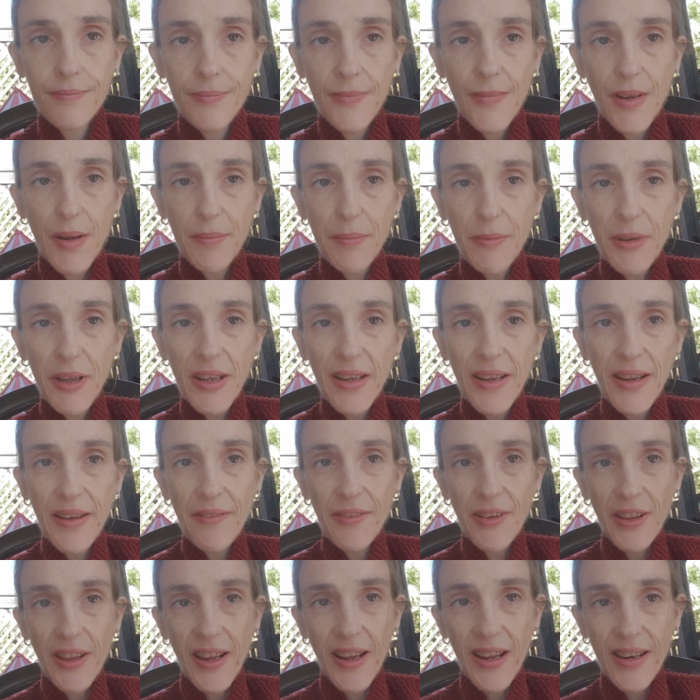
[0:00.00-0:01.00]
I'm going to leave
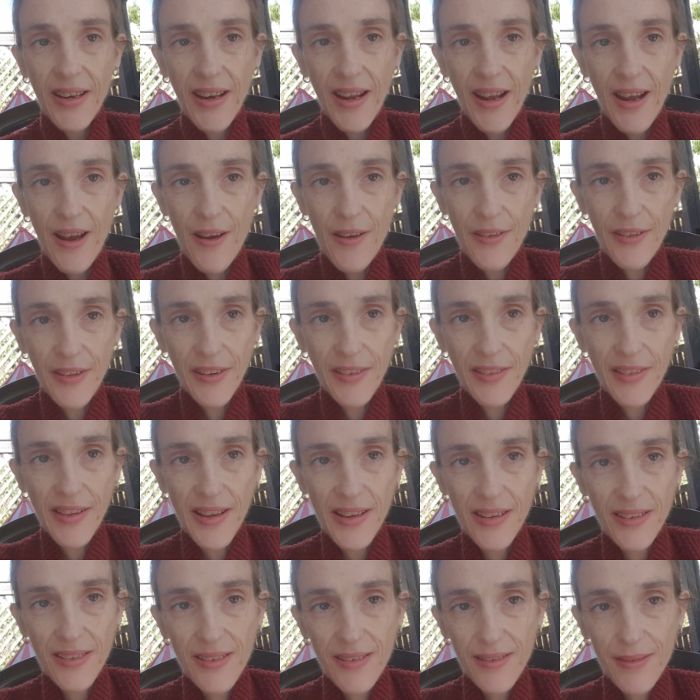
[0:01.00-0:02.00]
it there now. I think
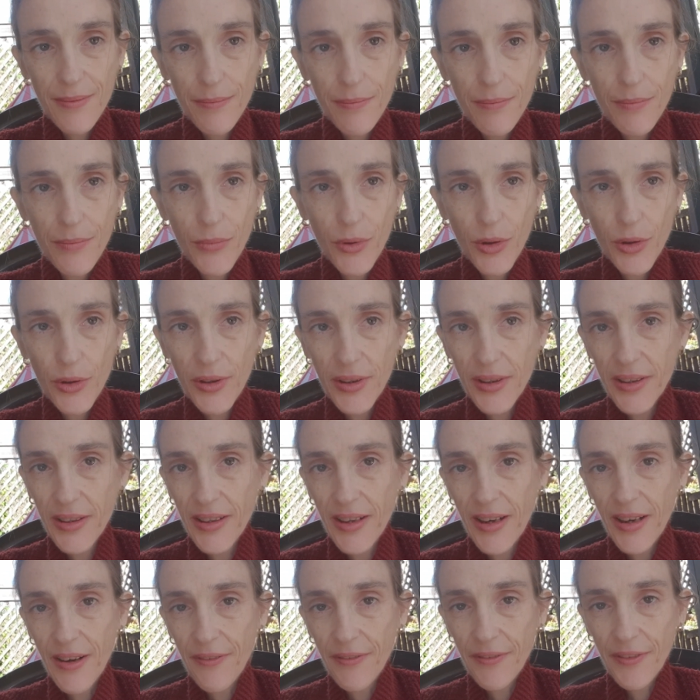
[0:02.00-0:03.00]
that's more than
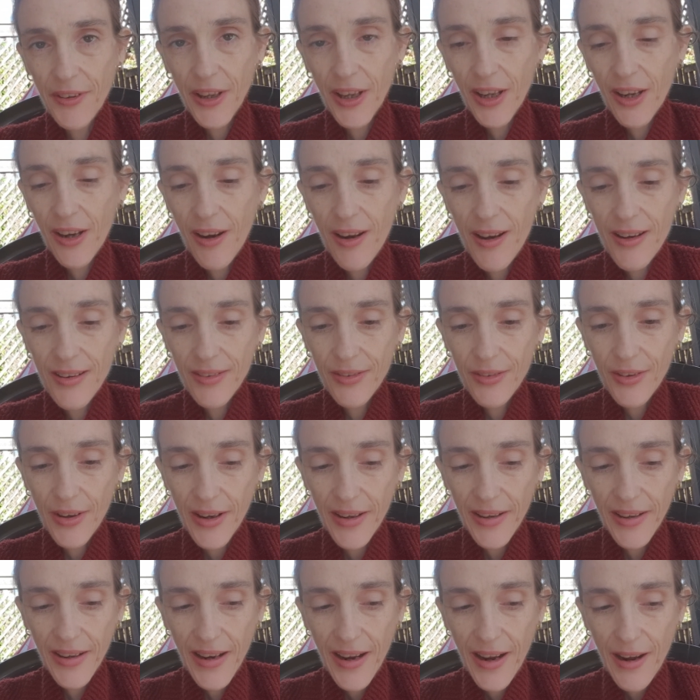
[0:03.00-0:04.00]
enough for you guys
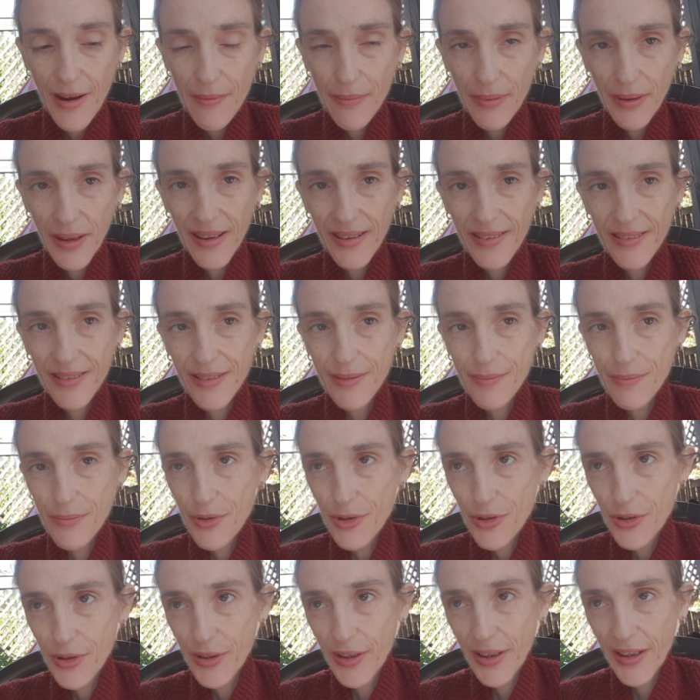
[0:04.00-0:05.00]
right now, because I'm
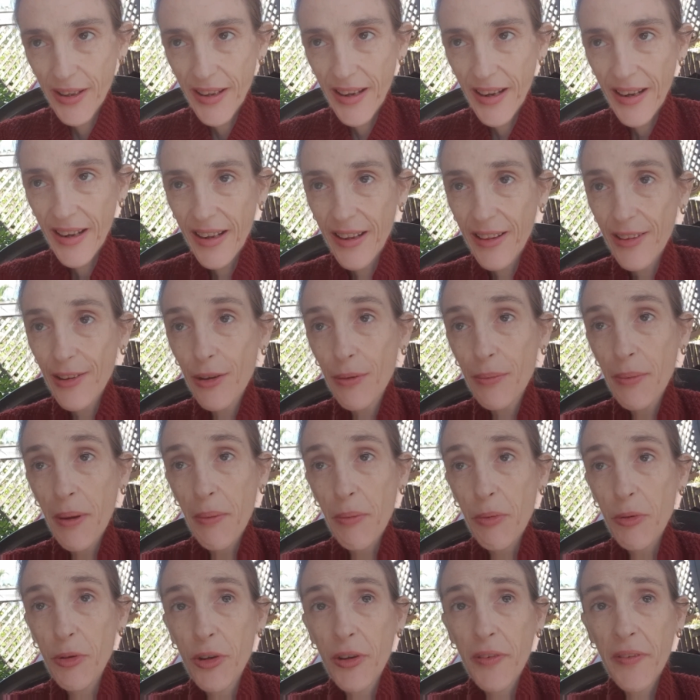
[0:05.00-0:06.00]
sure you're getting a little bit
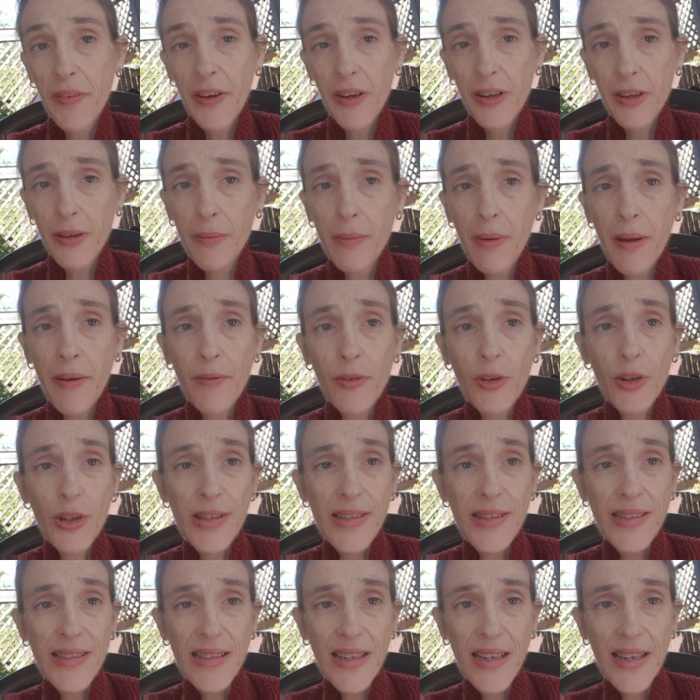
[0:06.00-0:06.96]
bored of hearing my voice.